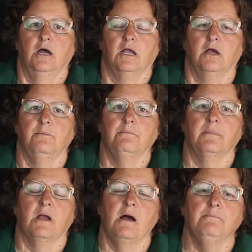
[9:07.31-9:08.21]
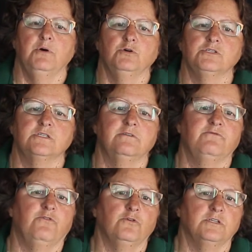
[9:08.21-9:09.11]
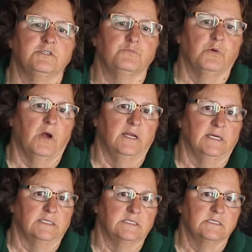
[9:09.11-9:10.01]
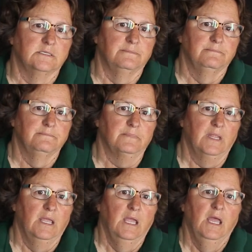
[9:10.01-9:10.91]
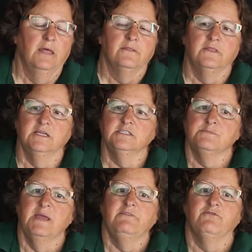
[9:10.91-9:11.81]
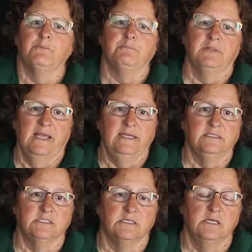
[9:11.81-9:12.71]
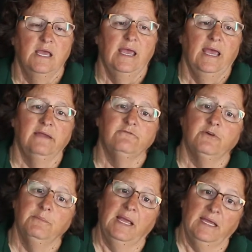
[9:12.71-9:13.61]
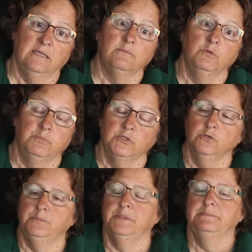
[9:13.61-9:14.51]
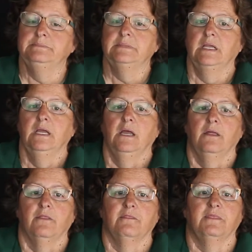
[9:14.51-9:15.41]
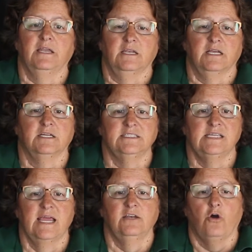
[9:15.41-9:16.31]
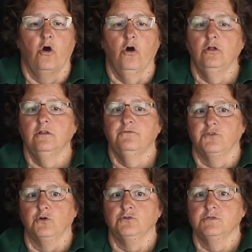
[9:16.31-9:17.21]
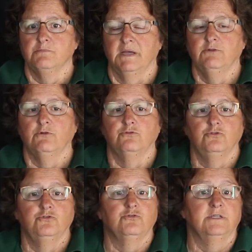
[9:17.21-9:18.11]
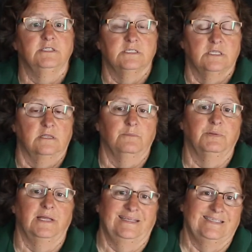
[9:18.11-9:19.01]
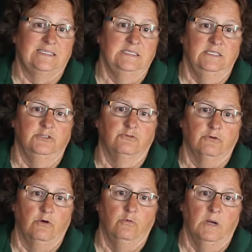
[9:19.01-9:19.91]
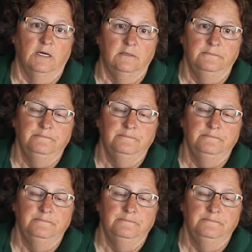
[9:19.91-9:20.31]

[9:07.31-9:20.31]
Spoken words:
composted forest products, things made from plants and from animal poop that contain all of those micronutrients that the plants need to grow well.